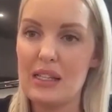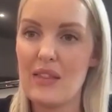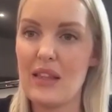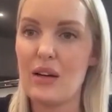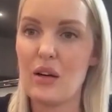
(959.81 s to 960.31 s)

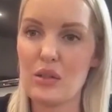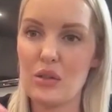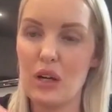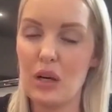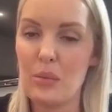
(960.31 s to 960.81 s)
and then I
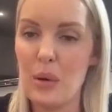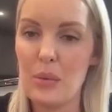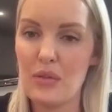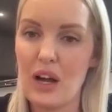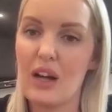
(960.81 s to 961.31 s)
do like a pop
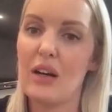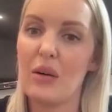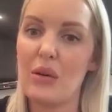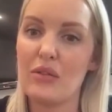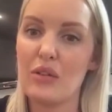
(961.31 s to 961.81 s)
of color,
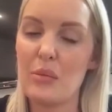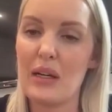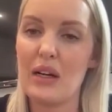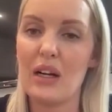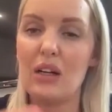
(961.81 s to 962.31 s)
whether it be like